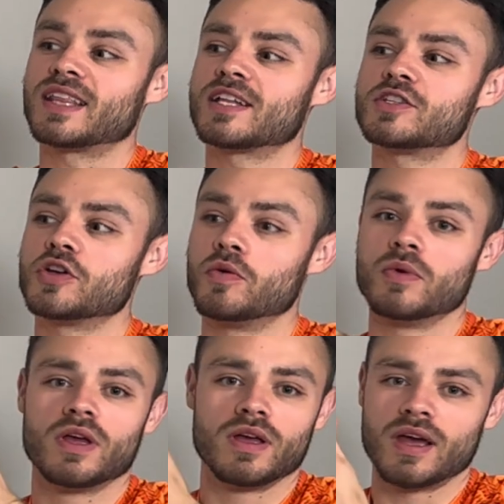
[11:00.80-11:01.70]
that to
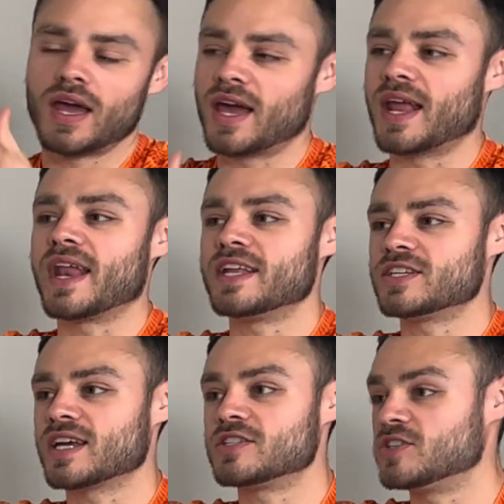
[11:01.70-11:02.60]
an
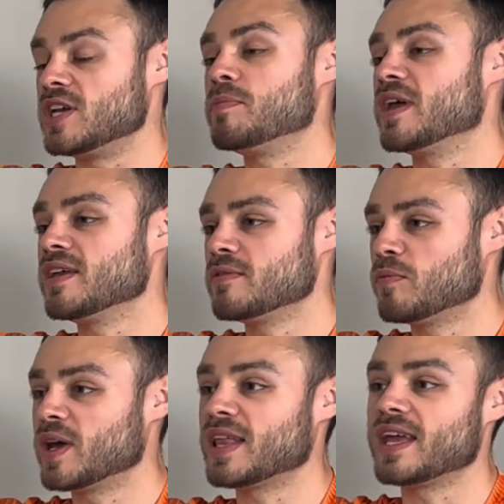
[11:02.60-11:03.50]
NHS GP
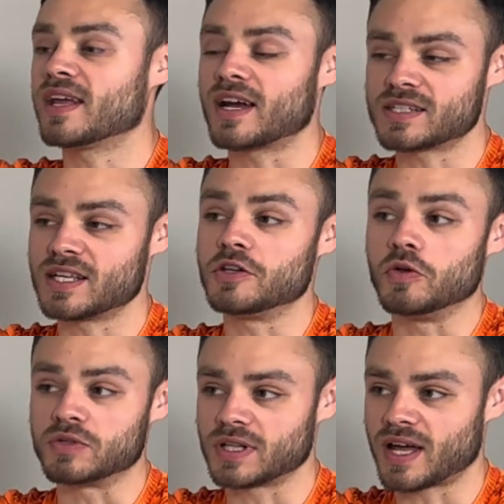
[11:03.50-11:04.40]
where they can actually
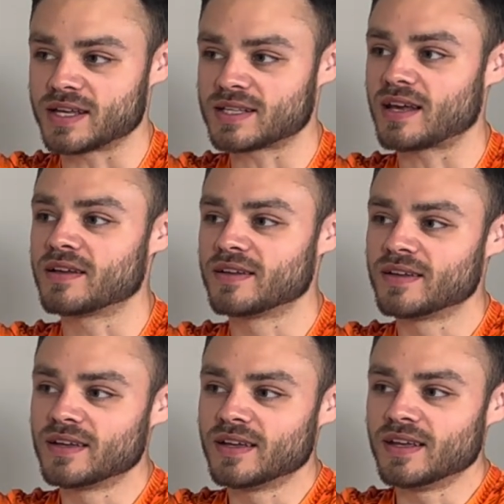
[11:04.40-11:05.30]
utilise that
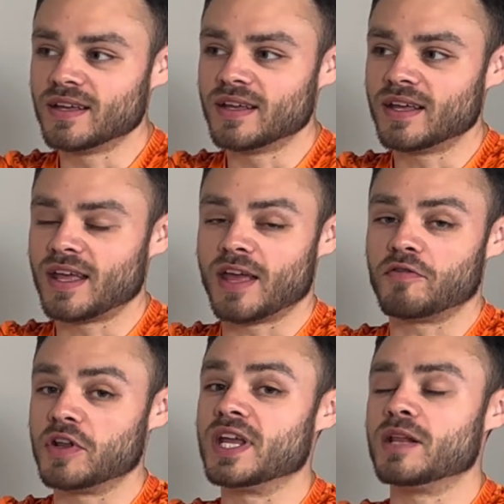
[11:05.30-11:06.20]

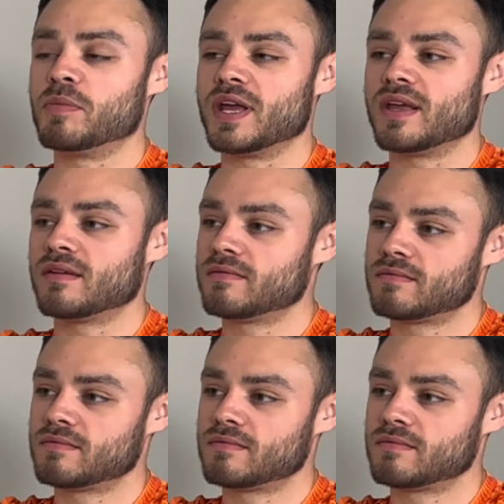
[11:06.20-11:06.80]
if you need be.